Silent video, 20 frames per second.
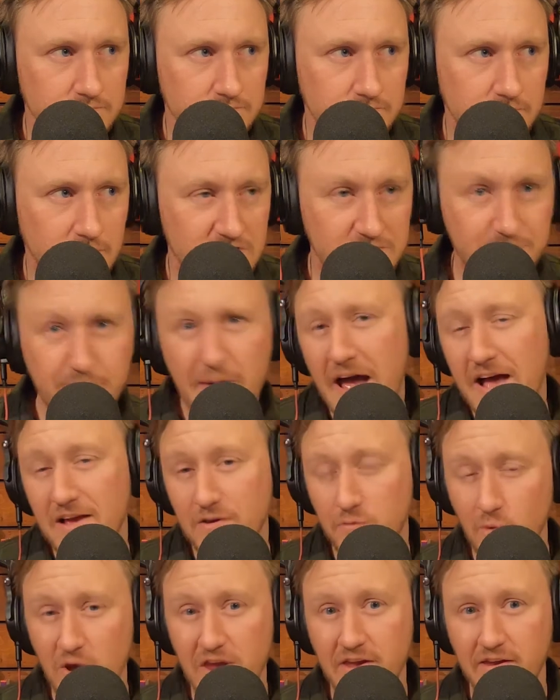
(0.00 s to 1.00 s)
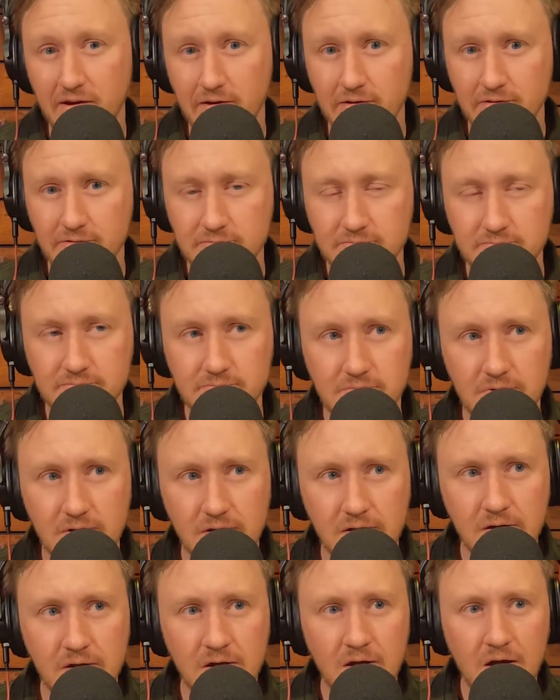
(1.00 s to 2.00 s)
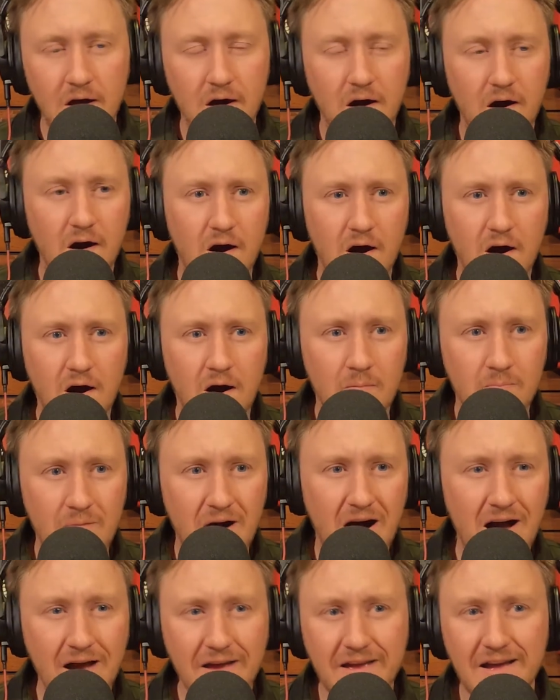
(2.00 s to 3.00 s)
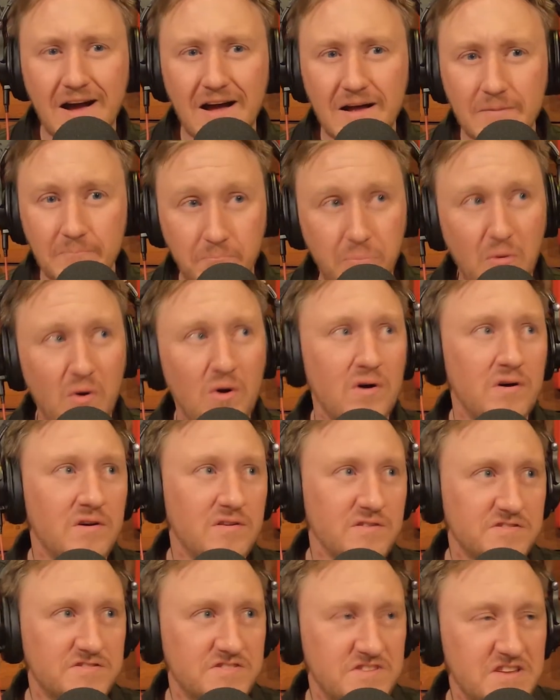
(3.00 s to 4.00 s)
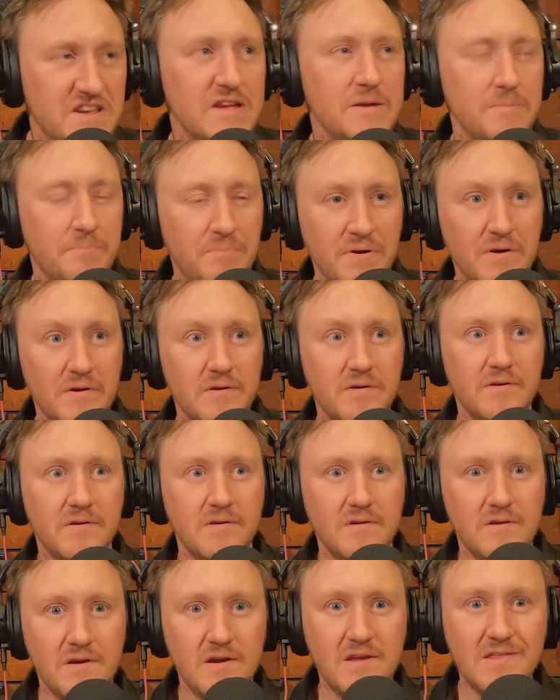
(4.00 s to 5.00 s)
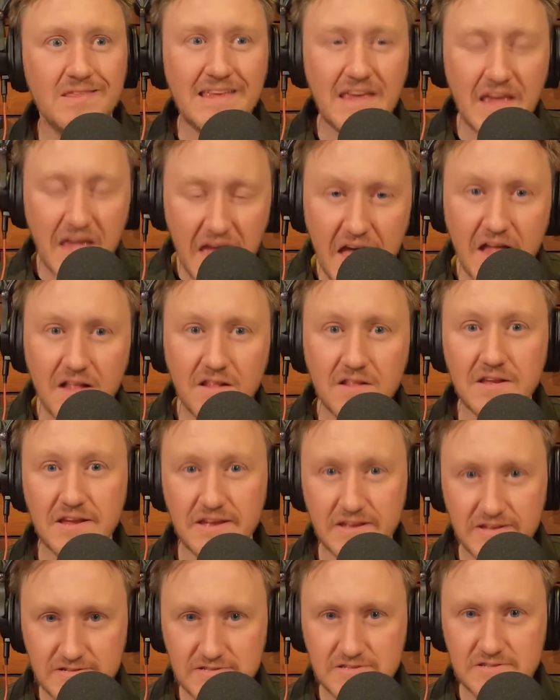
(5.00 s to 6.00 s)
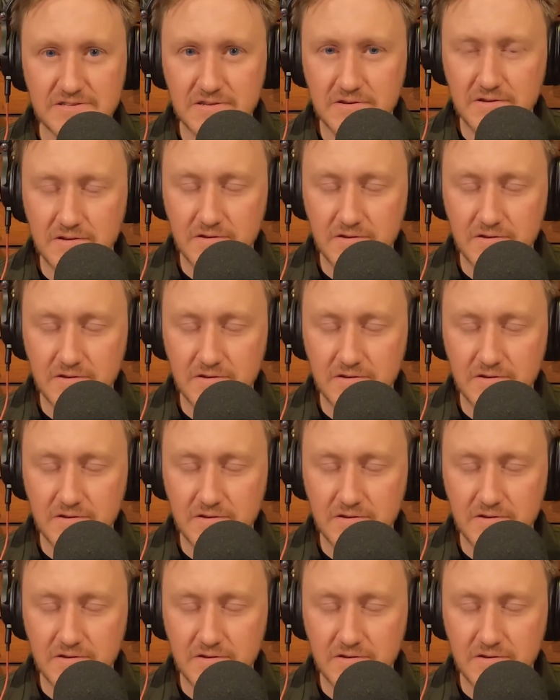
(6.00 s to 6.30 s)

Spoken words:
this past weekend, I got balls deep in the Aliens